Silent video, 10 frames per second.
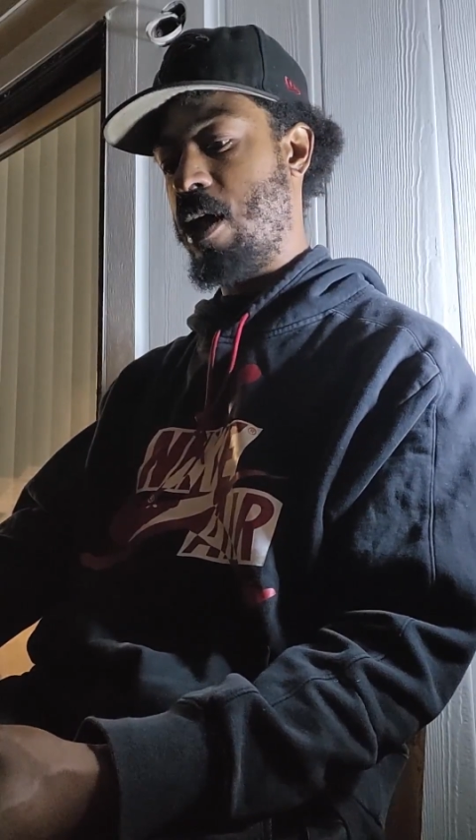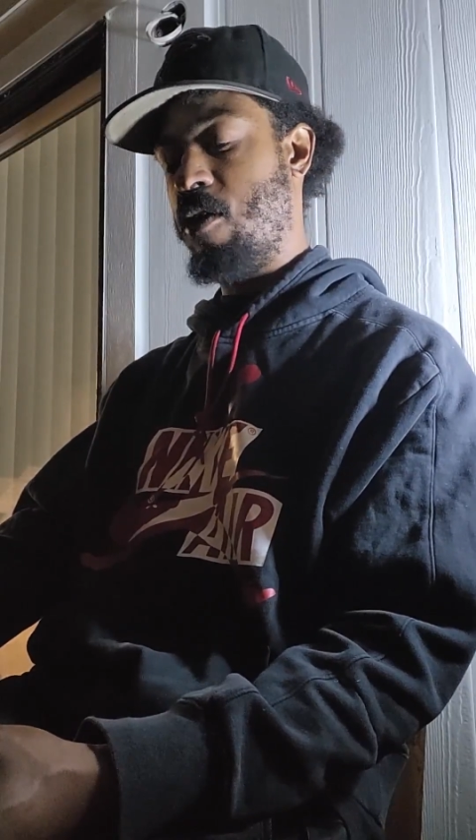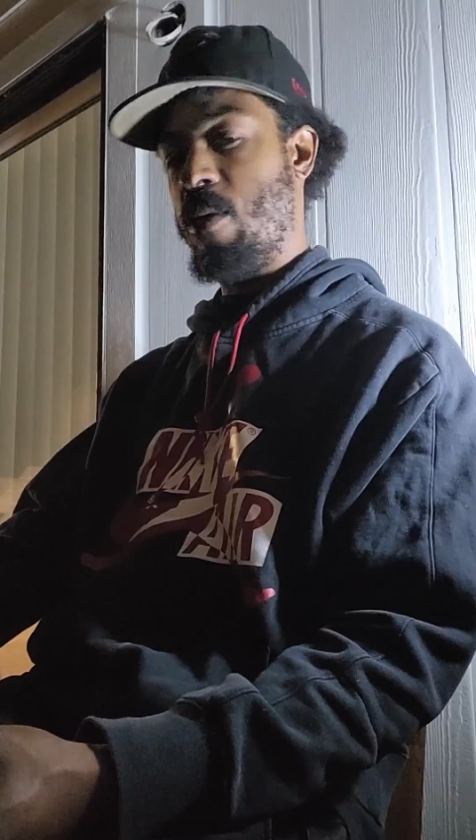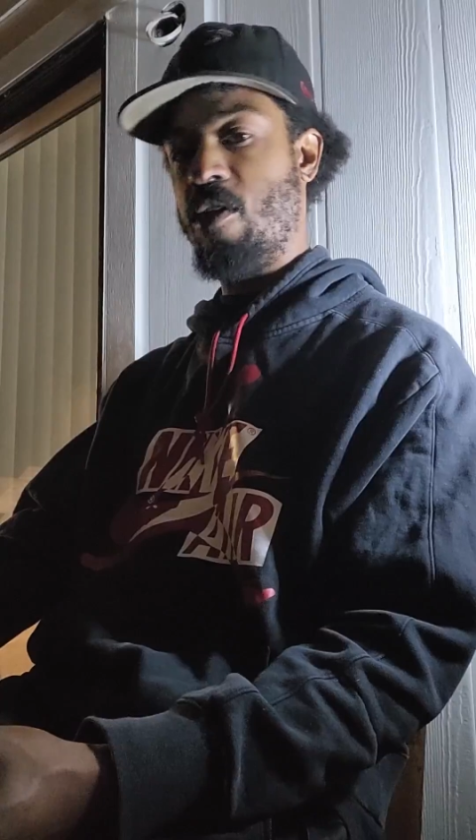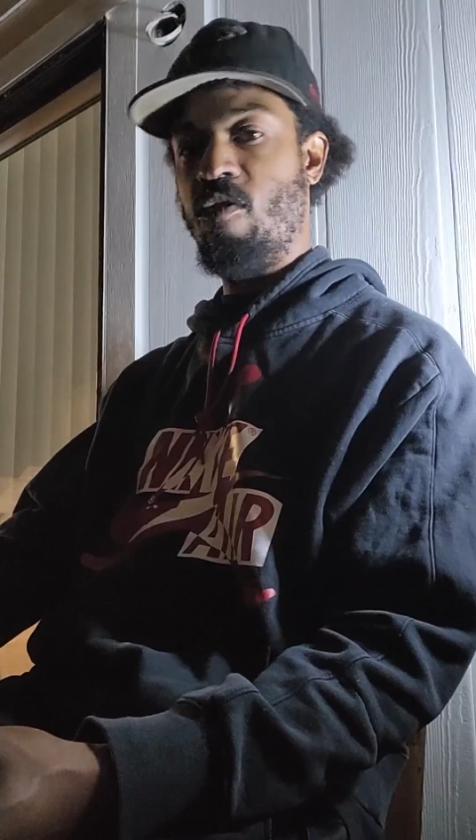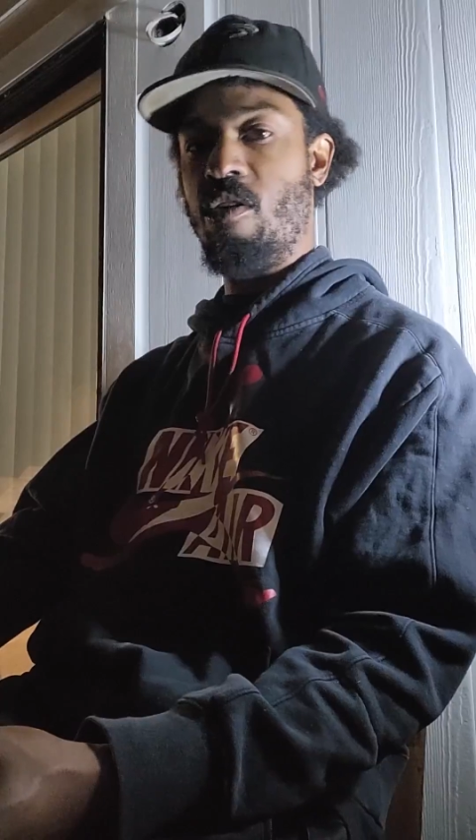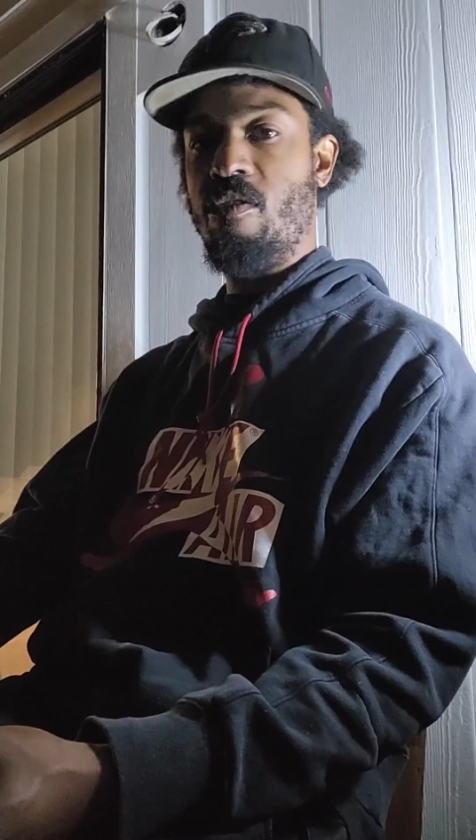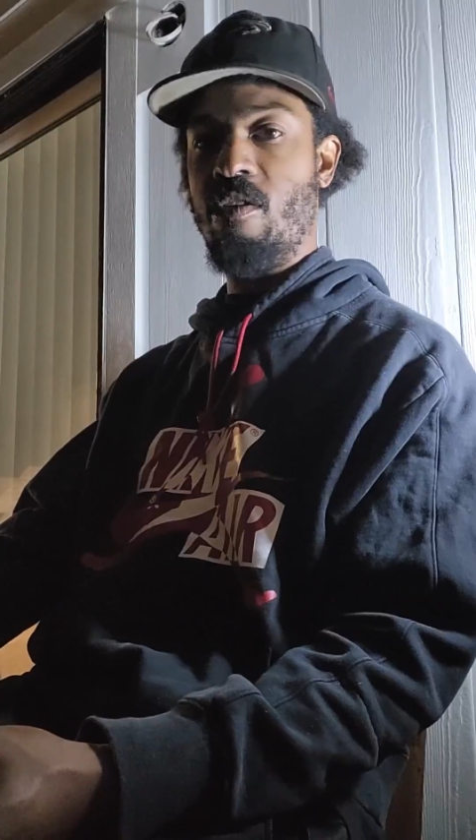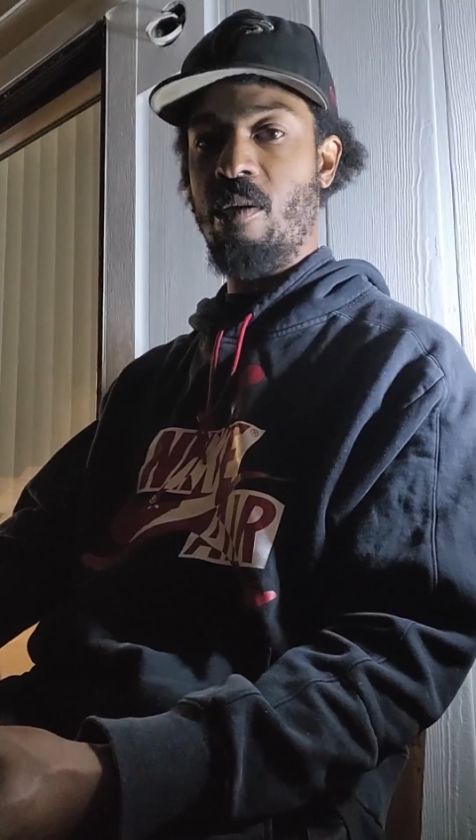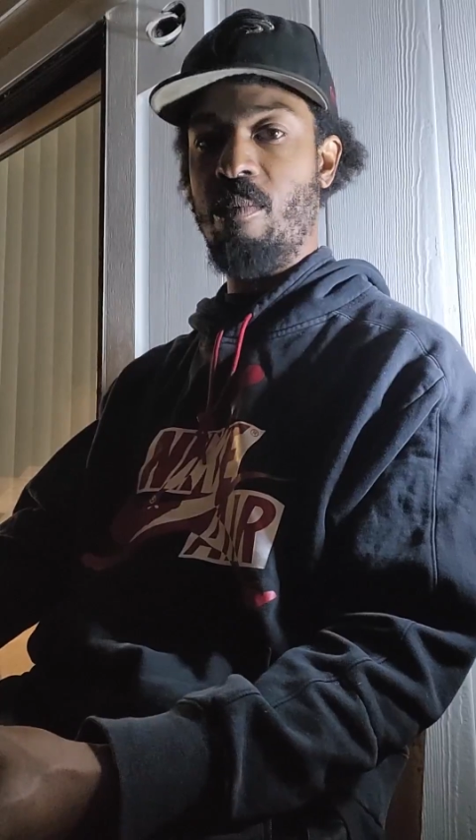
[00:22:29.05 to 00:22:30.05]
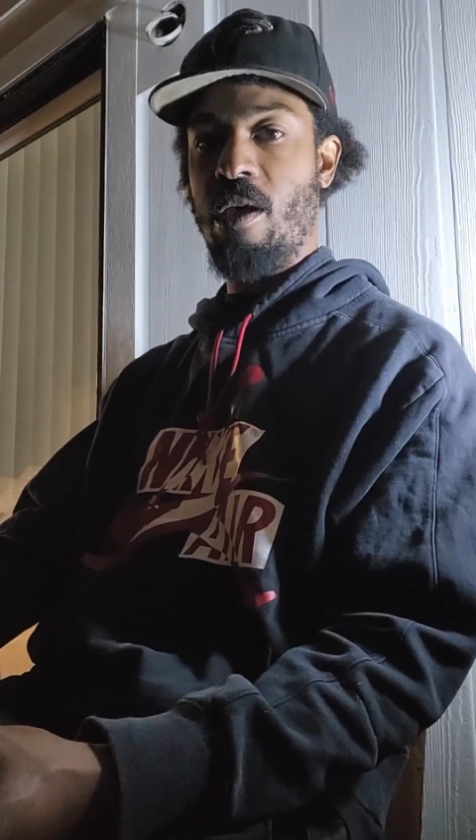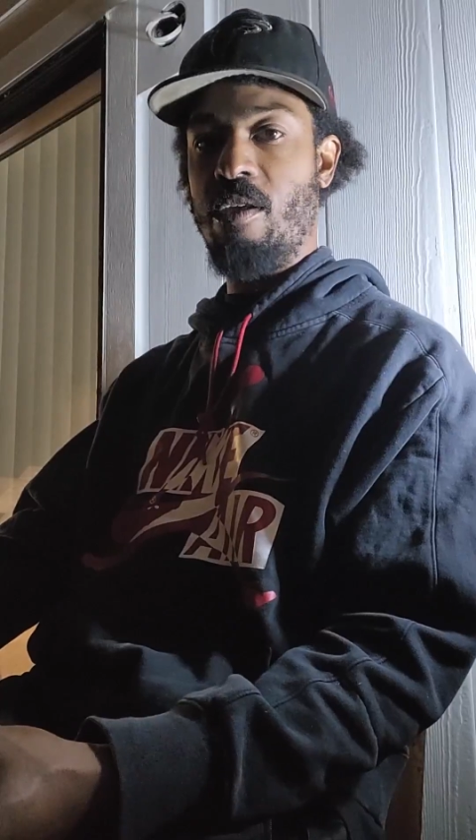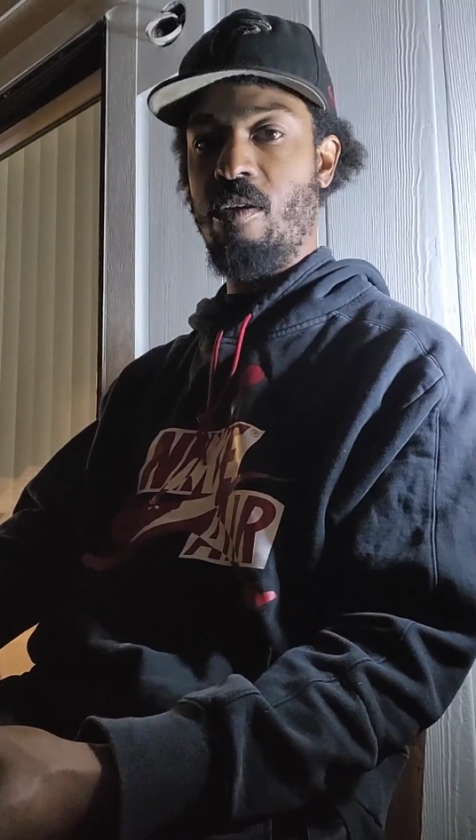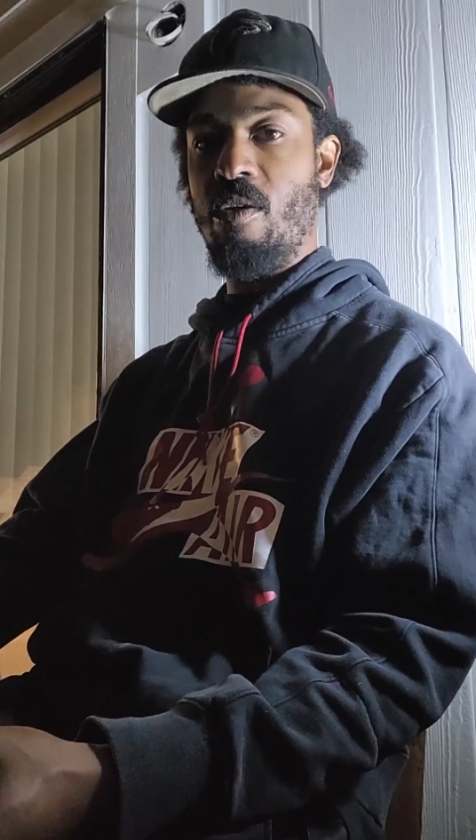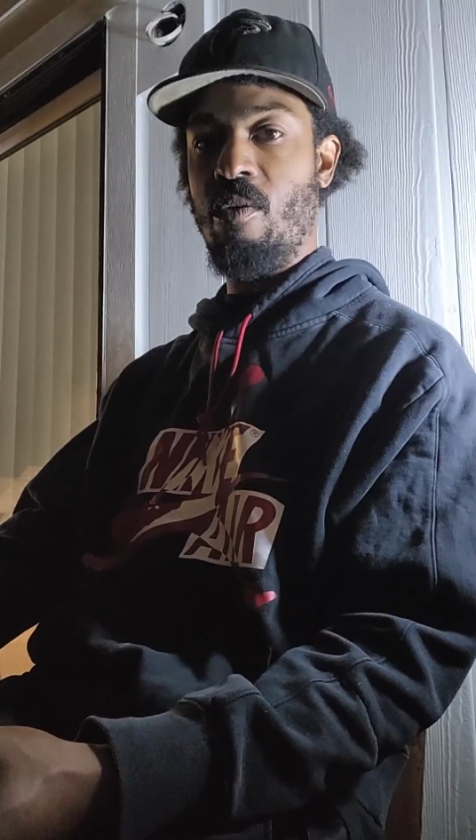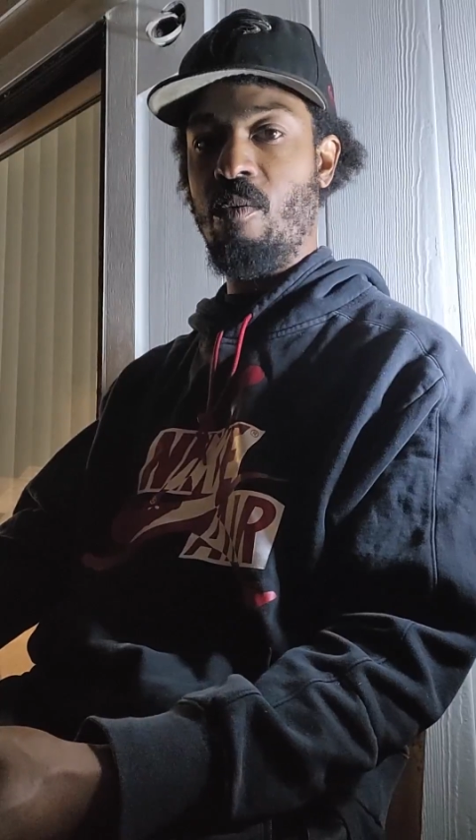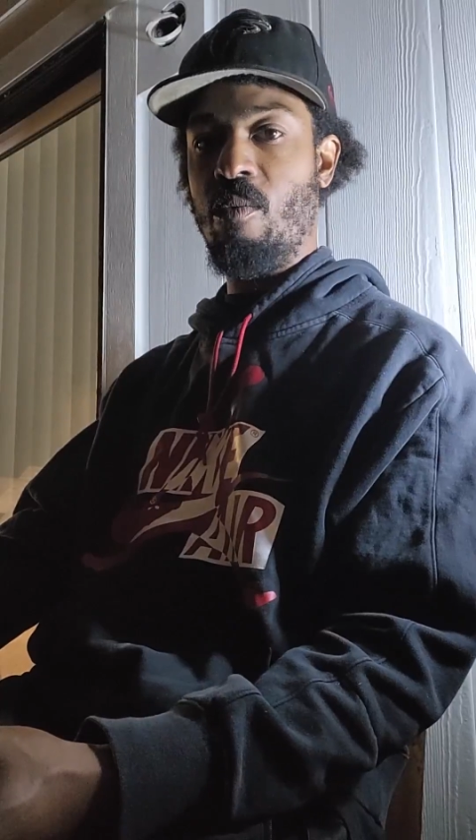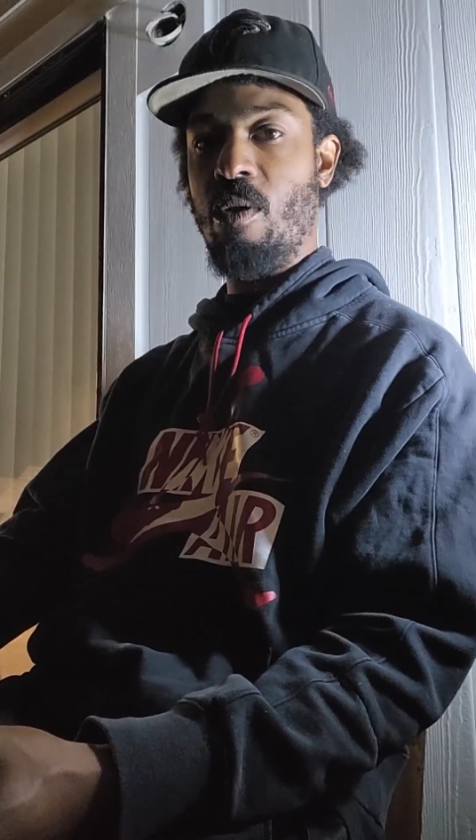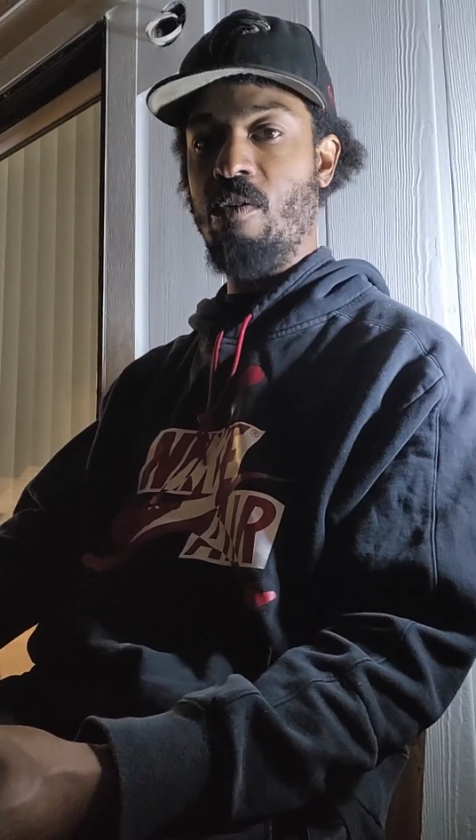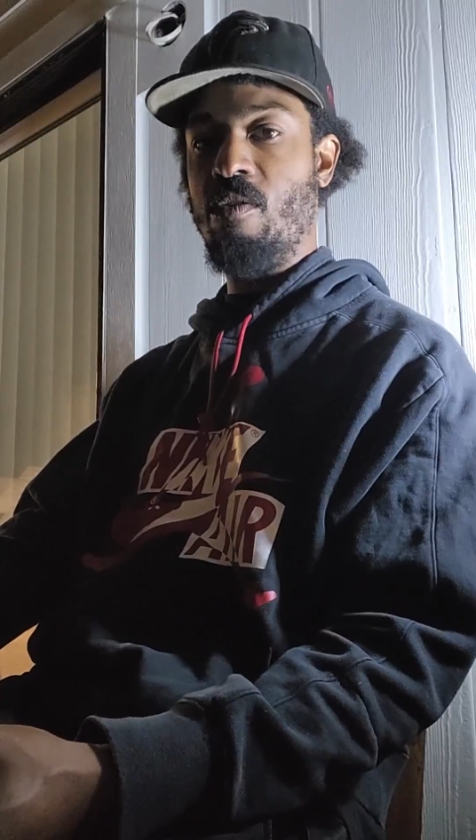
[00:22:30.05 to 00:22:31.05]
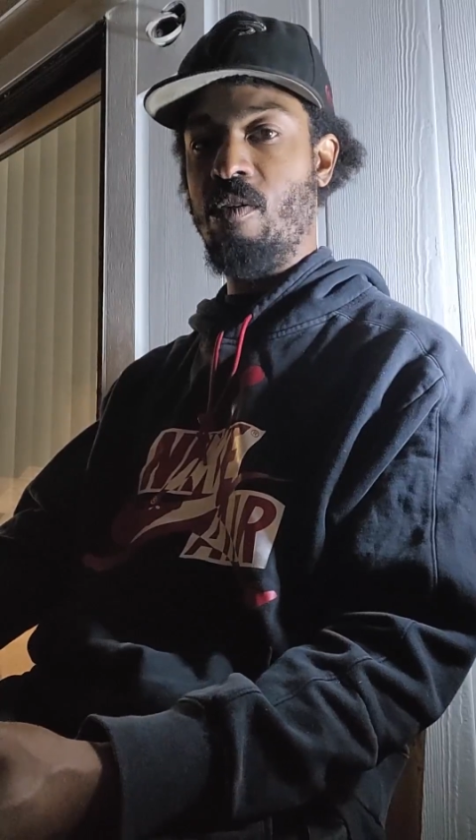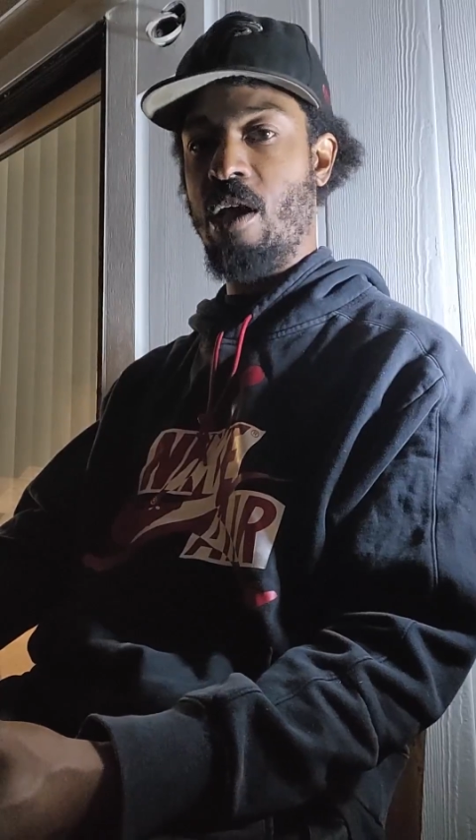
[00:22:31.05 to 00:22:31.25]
Everybody dresses up like Western